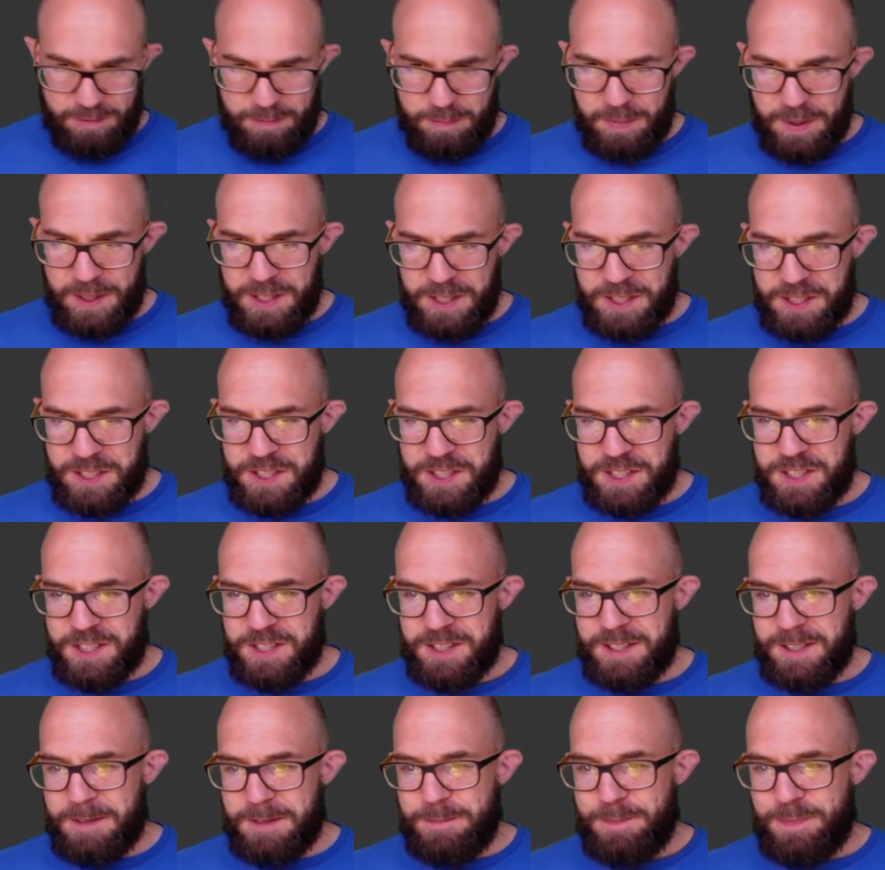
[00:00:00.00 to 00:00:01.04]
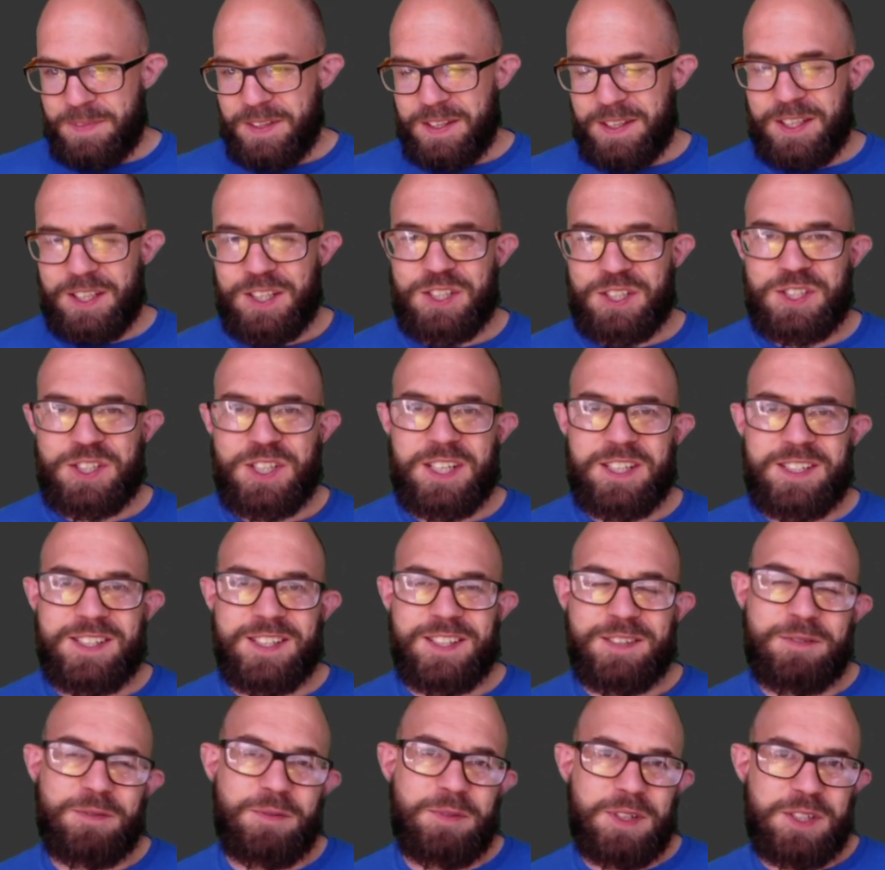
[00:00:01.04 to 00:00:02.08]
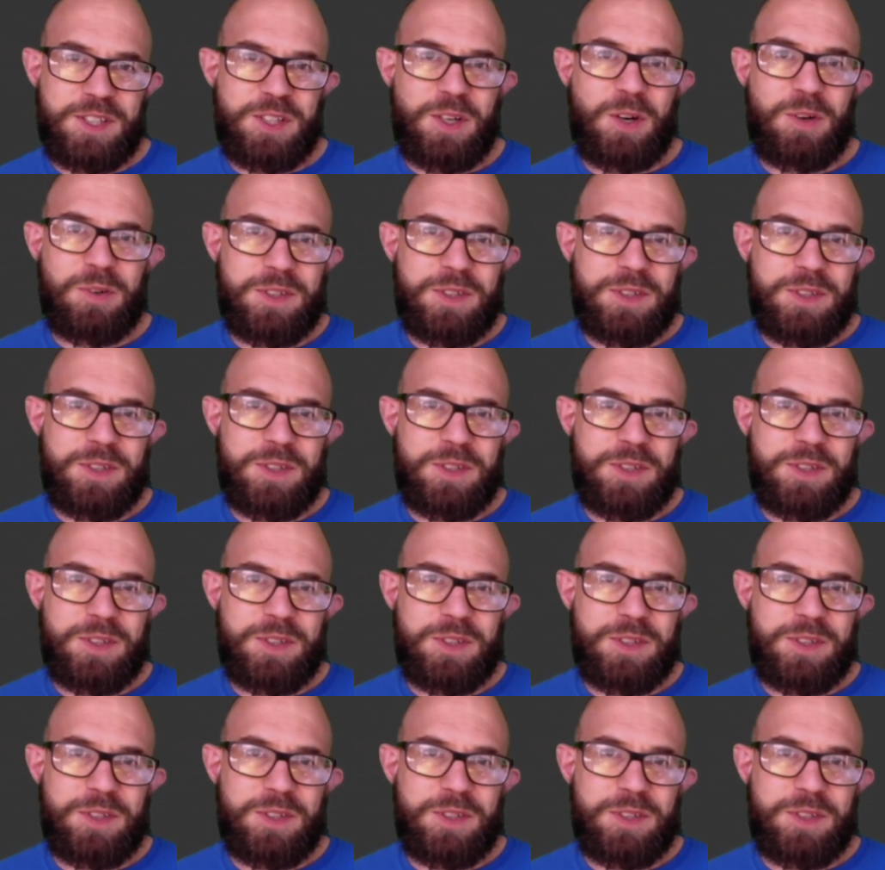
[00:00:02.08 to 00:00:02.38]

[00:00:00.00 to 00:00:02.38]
beasts. Satan, we're told,